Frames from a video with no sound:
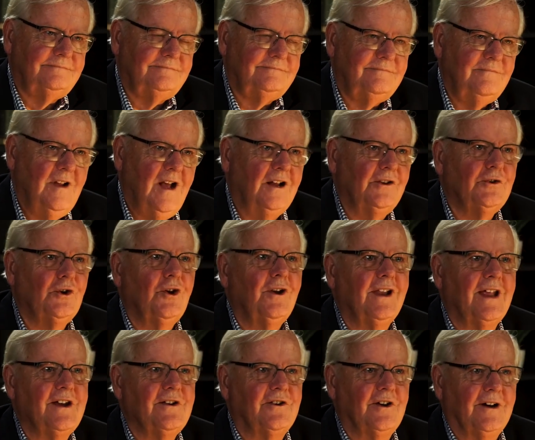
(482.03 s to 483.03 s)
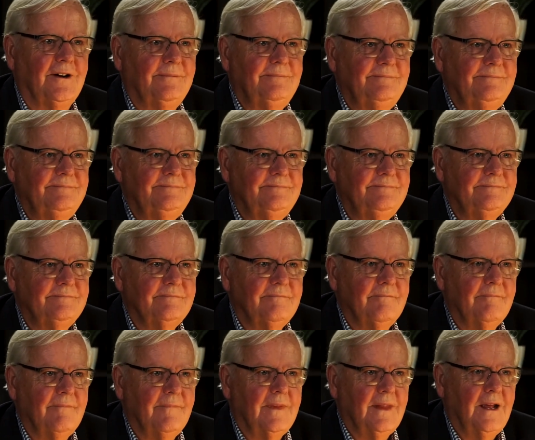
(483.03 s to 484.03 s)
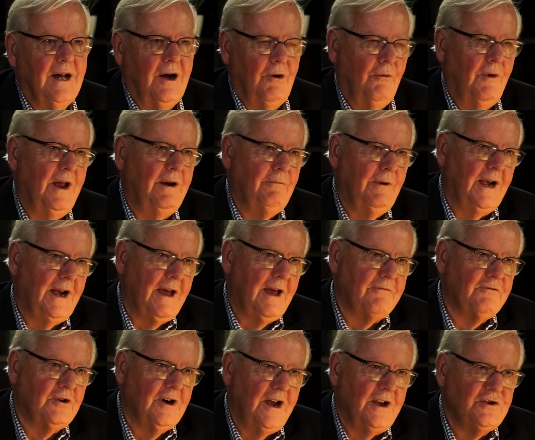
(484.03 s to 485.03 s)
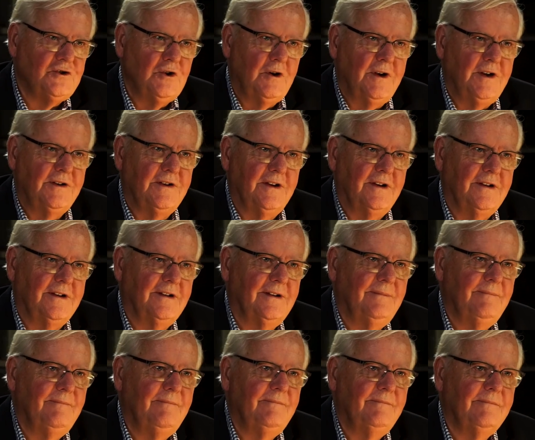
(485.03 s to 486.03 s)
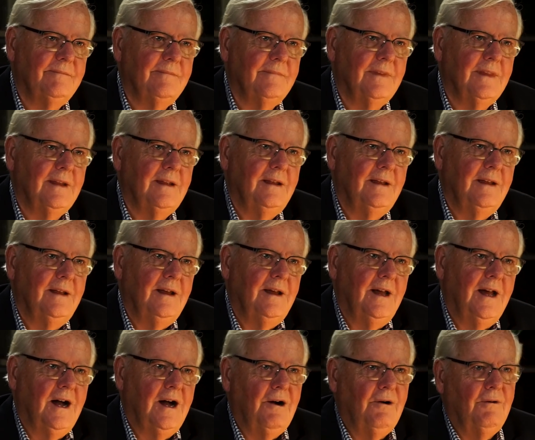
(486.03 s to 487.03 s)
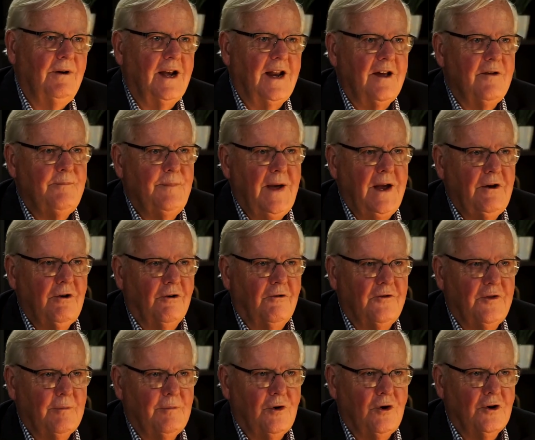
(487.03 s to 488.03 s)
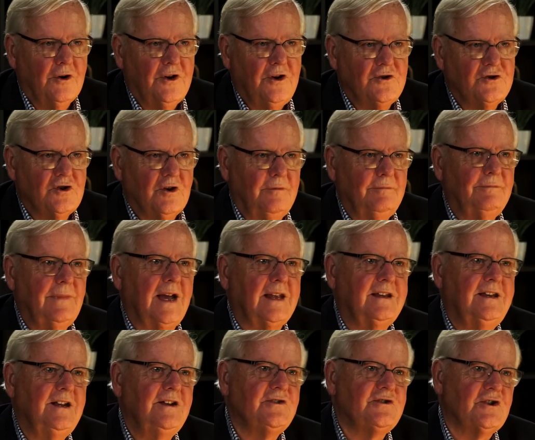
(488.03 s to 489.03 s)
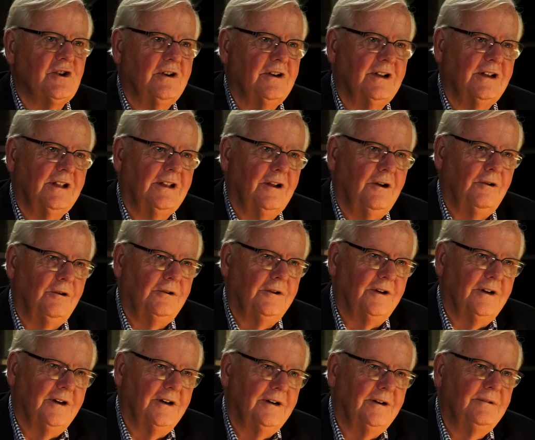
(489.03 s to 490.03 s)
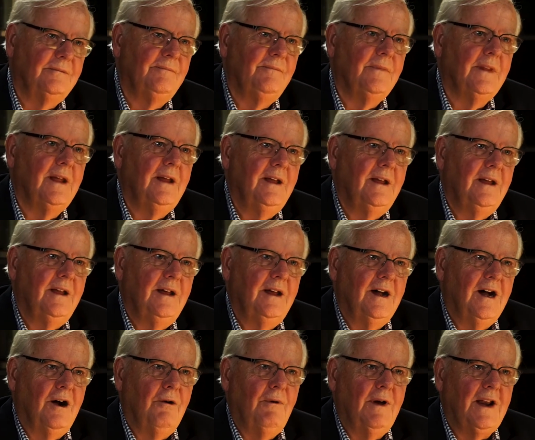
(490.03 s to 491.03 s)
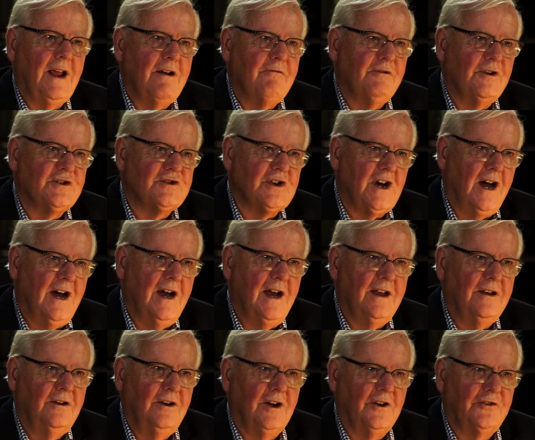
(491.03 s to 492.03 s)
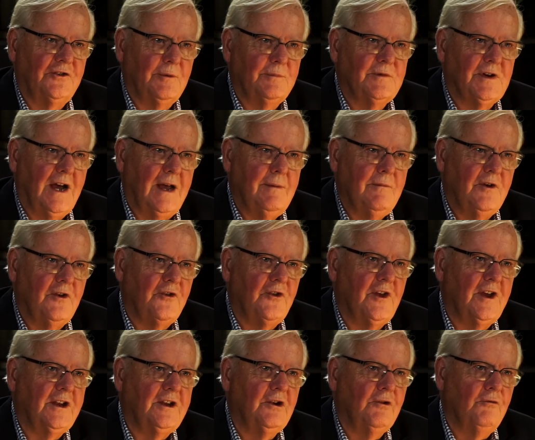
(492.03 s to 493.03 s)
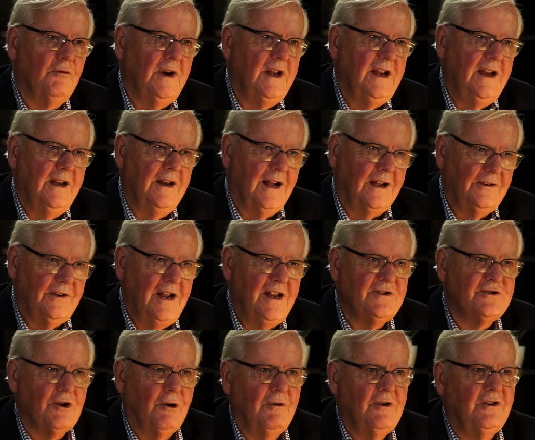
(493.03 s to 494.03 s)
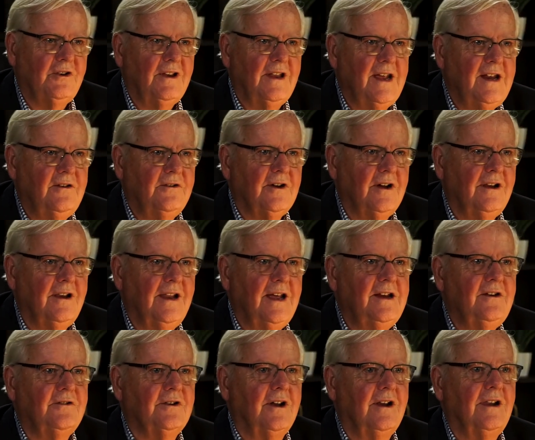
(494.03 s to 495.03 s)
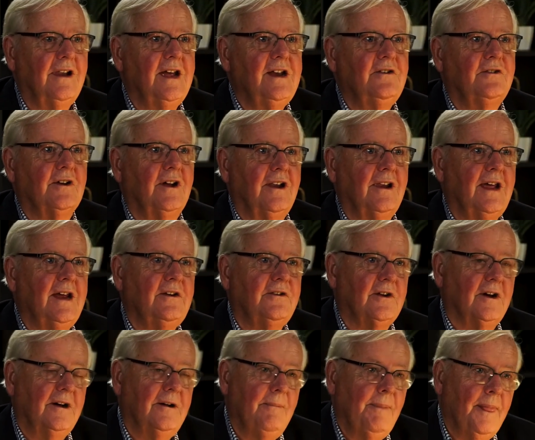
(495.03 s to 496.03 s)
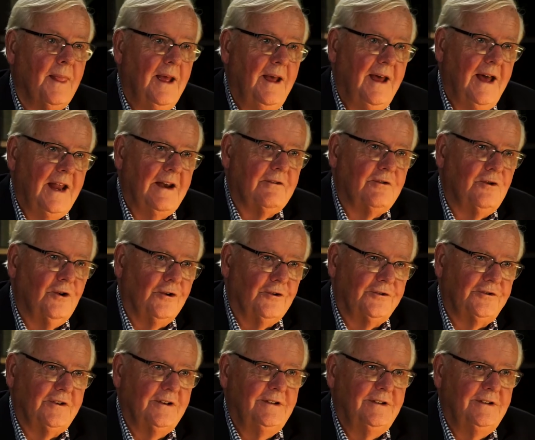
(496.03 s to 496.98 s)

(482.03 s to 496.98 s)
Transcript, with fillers: I'll do it later. Uh, when, I've graduated, uh, when I've paid off the mortgage, uh, my kids are a little older. Uh, when I've retired and got some time to think and read, I'll, it's always later, later, later, later. And of course,